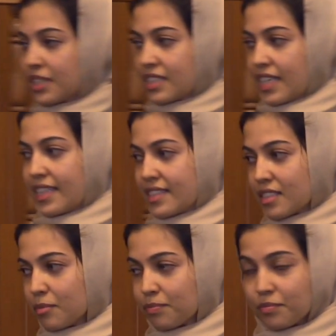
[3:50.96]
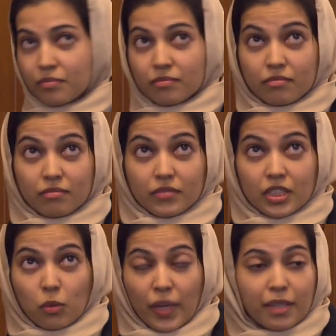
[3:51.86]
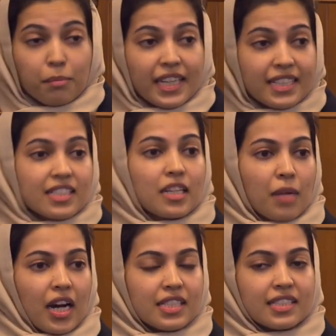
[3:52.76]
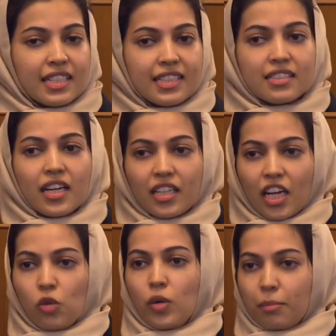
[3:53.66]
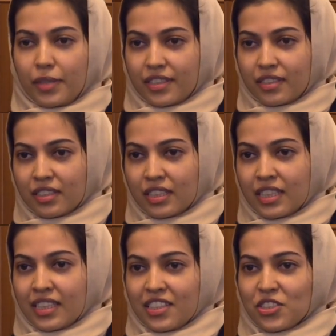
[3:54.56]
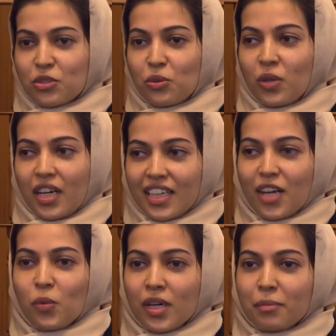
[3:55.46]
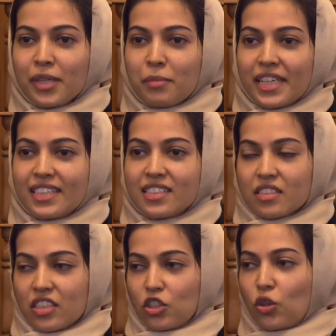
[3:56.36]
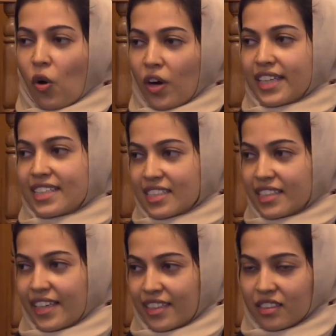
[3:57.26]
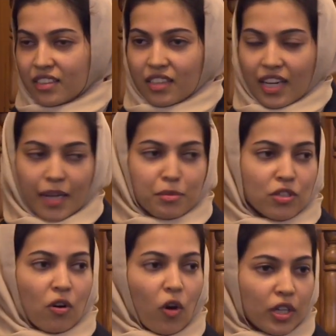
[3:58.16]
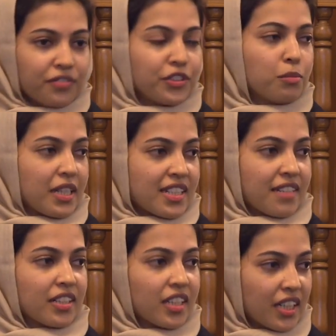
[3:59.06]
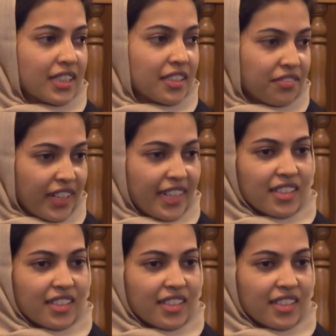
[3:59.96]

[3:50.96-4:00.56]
says when he begins namaz is Allahu Akbar. So Allahu Akbar means God is great. I'm sure all of you must have heard the phrase